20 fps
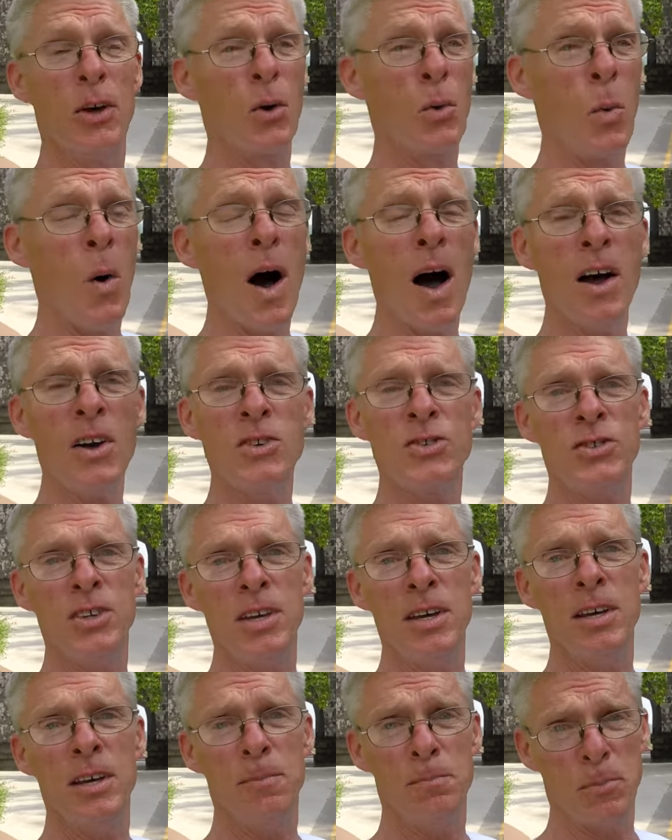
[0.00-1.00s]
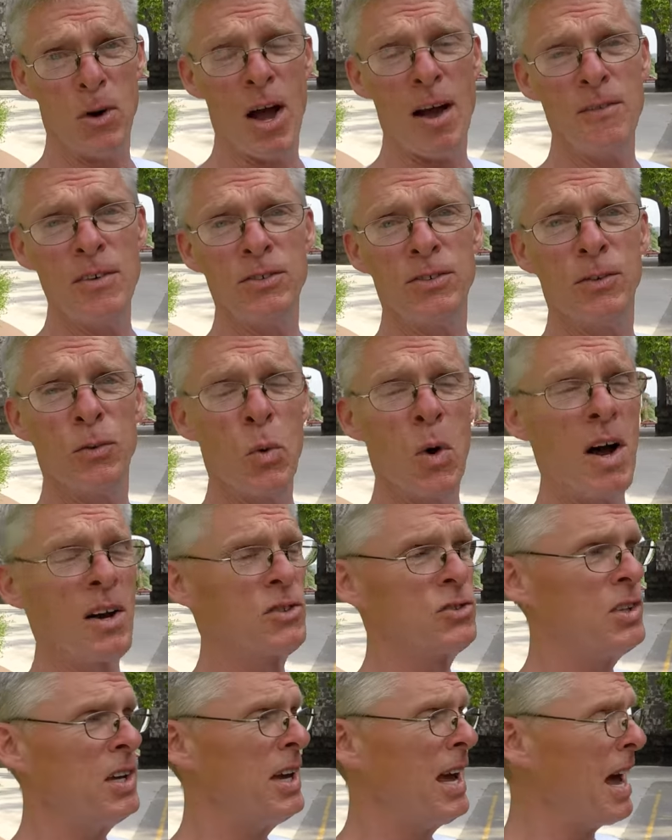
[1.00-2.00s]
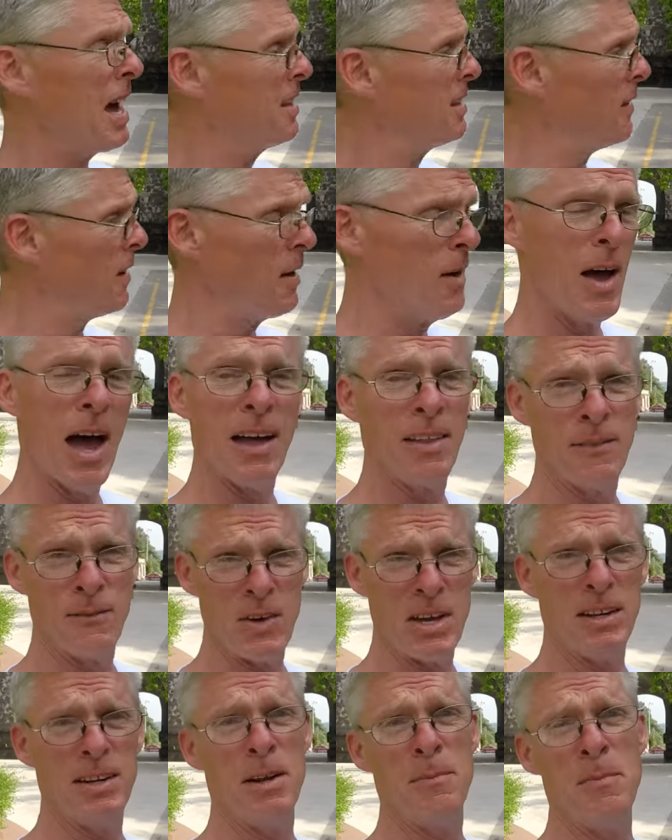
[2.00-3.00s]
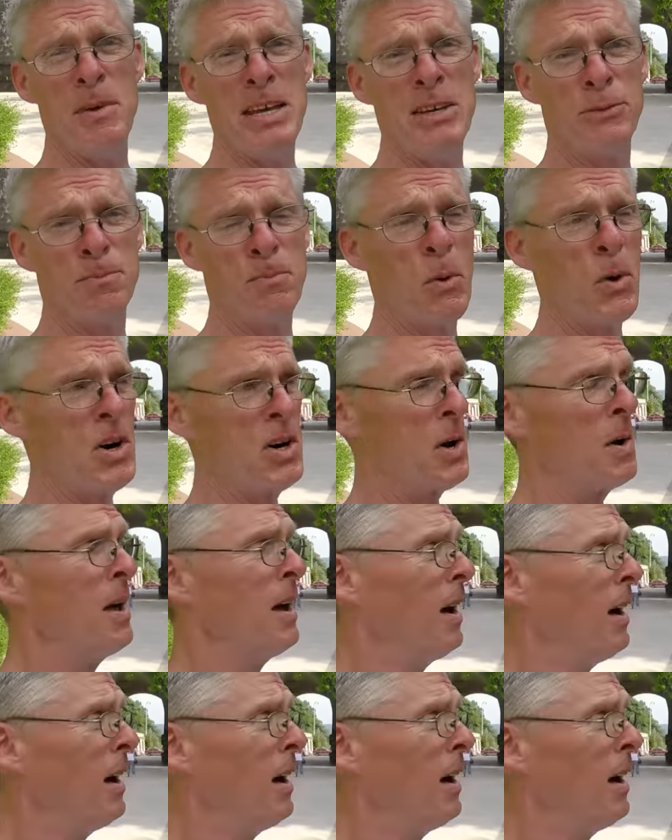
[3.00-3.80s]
Guangxi, province of Guangxi and the Vietnamese border.